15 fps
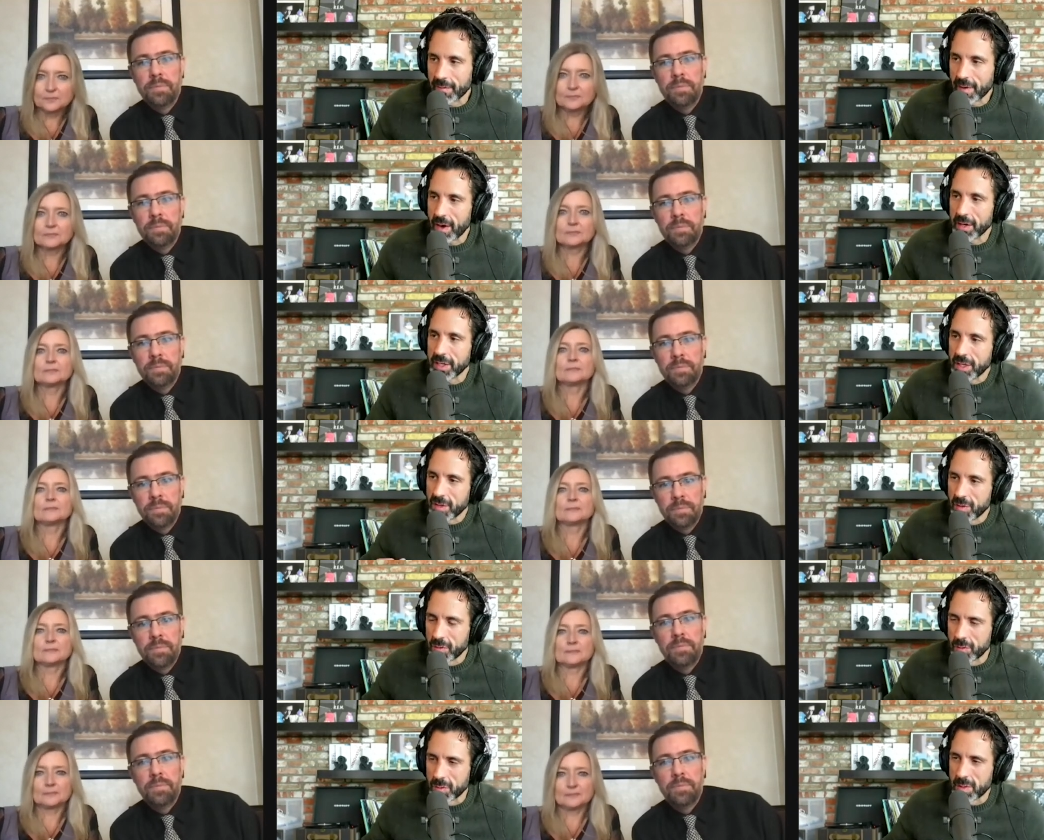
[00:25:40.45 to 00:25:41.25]
Speaker 1: How do
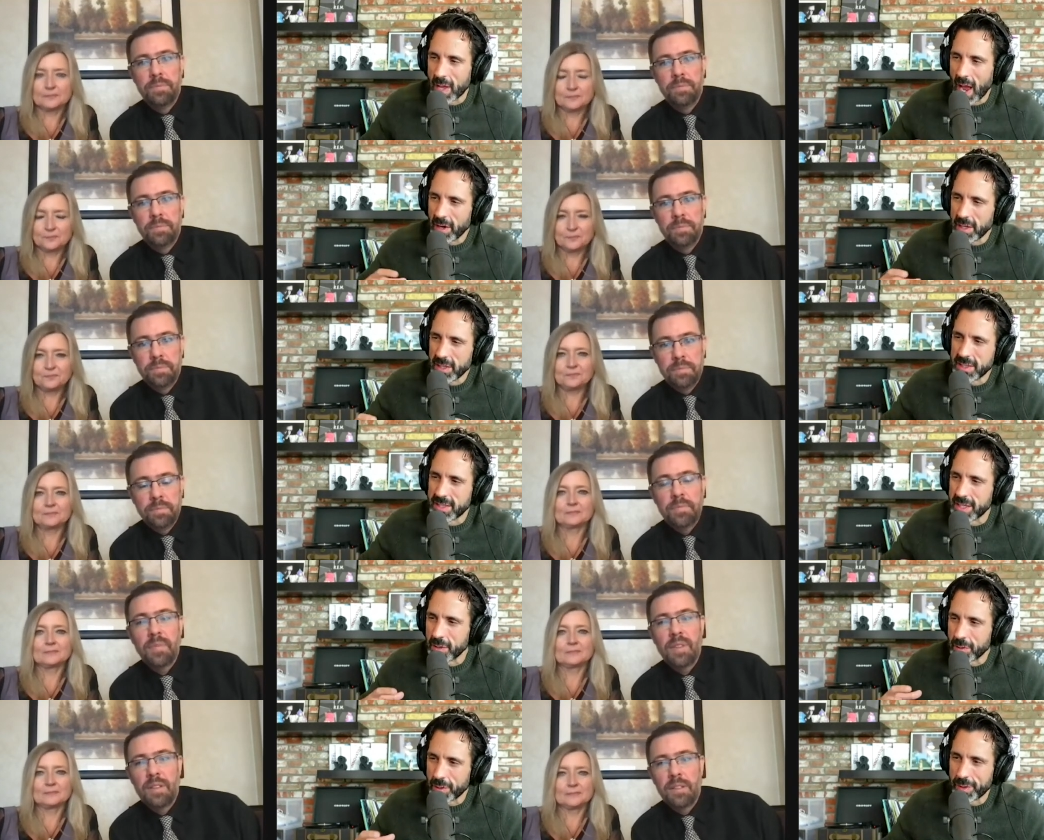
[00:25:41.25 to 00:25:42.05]
you how do you
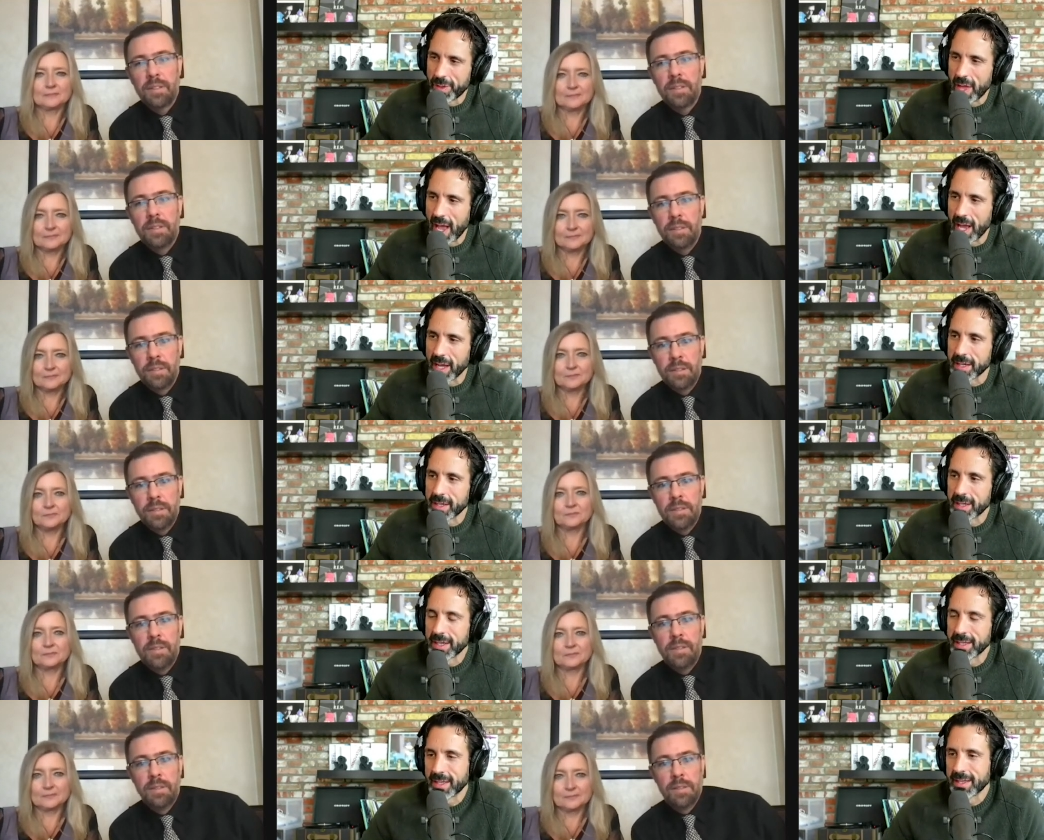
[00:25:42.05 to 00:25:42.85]
deal with that
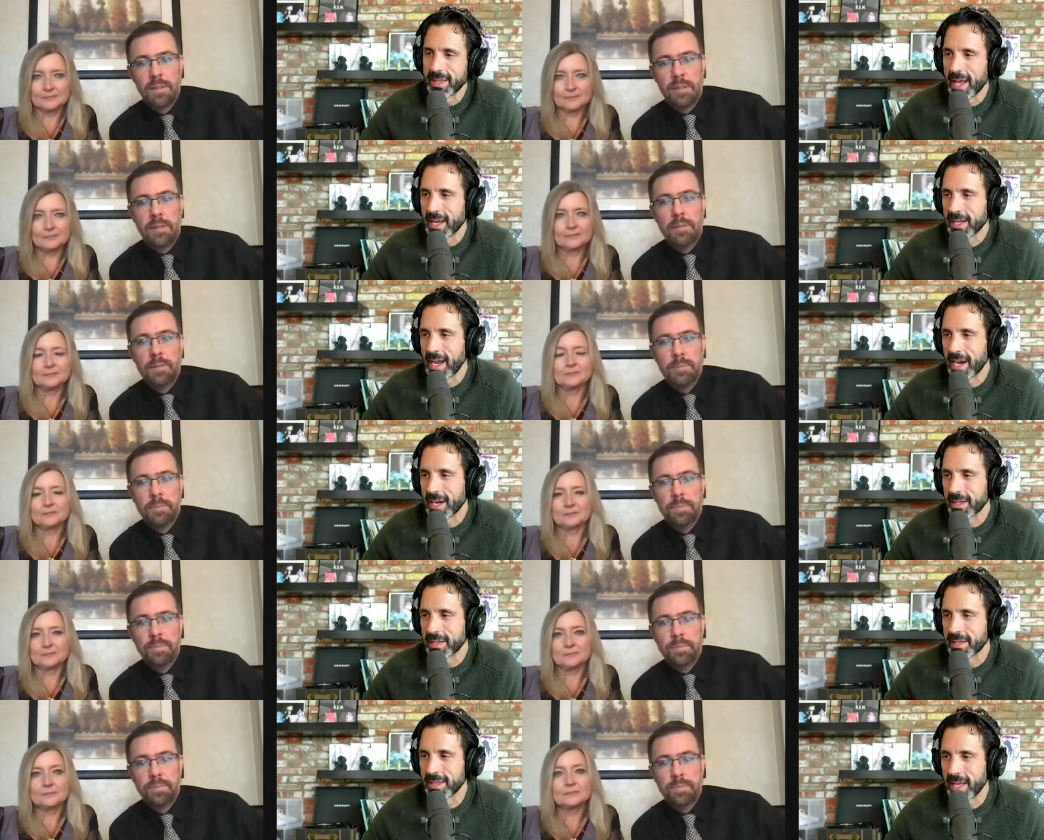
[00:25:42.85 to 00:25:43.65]
that kind
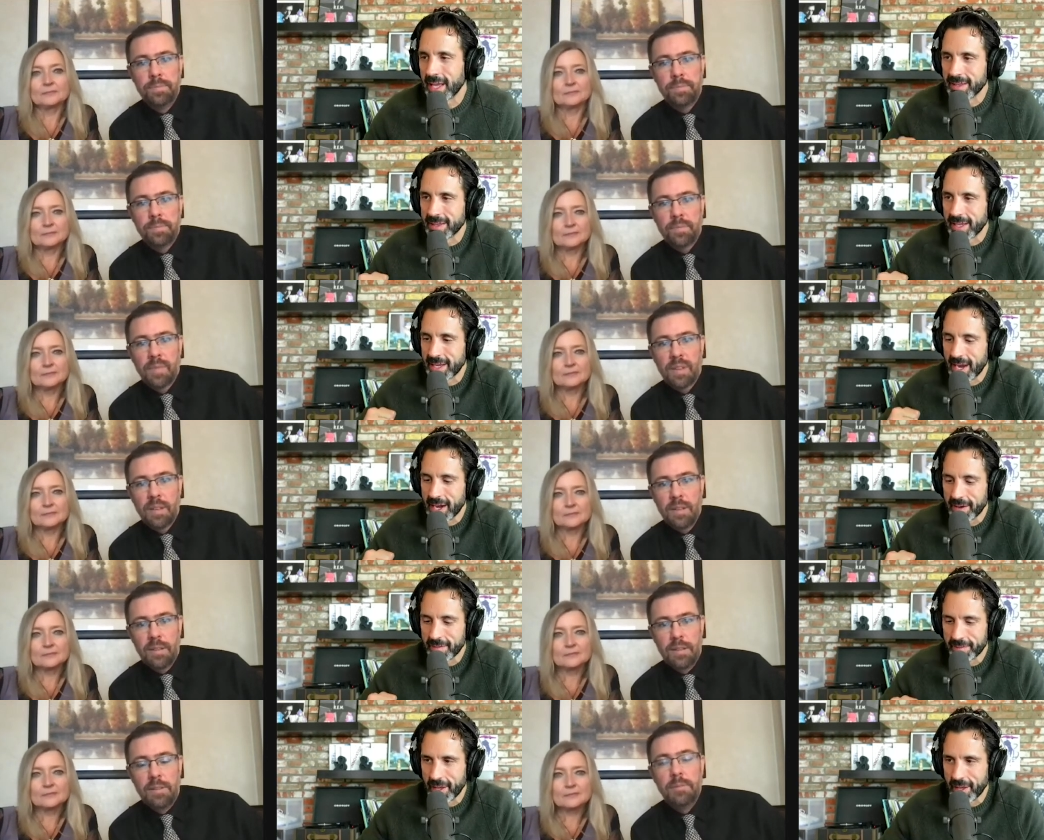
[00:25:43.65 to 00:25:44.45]
of that that kind
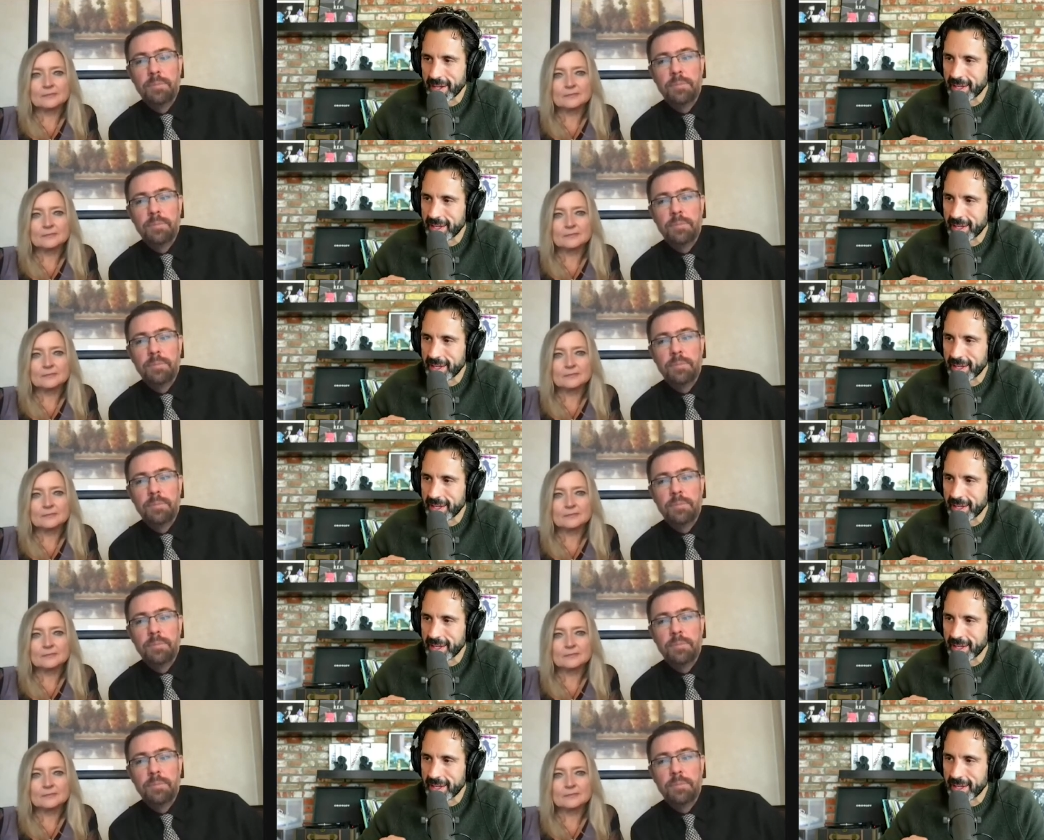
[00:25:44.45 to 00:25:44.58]
of like